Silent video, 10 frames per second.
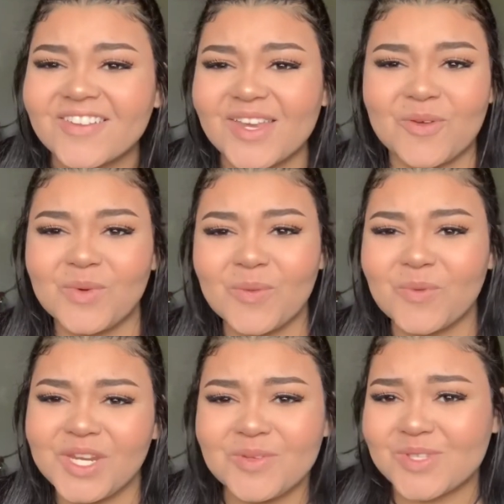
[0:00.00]
Like,
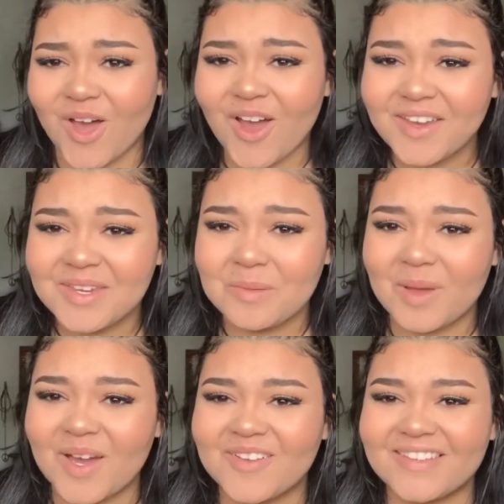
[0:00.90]
what are you talking about?